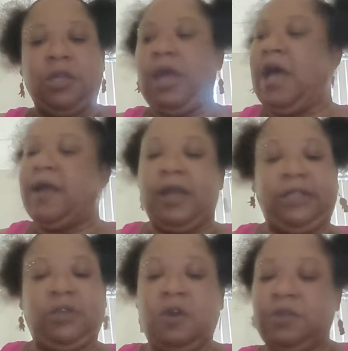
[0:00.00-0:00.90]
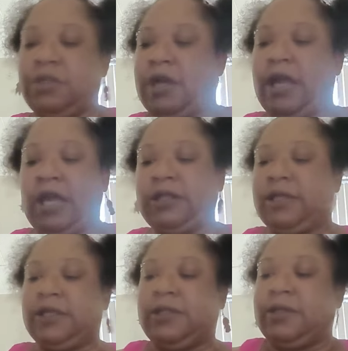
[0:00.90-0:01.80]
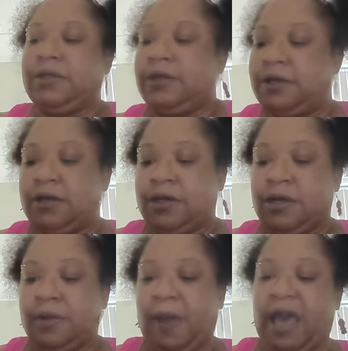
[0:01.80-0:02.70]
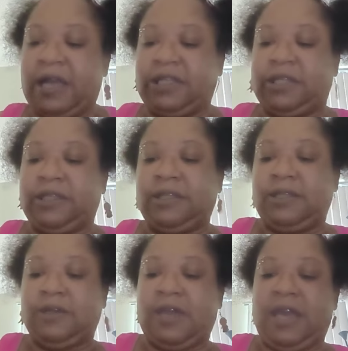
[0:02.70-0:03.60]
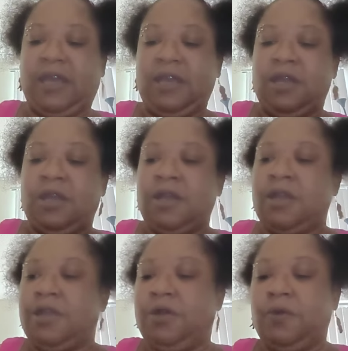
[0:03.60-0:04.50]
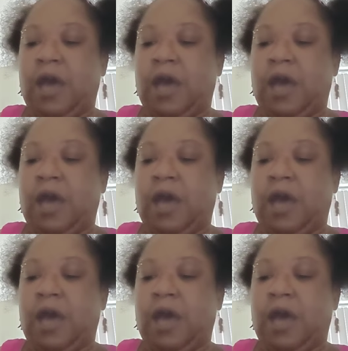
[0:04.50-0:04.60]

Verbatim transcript: That I told you, your ancestor passions, okay? You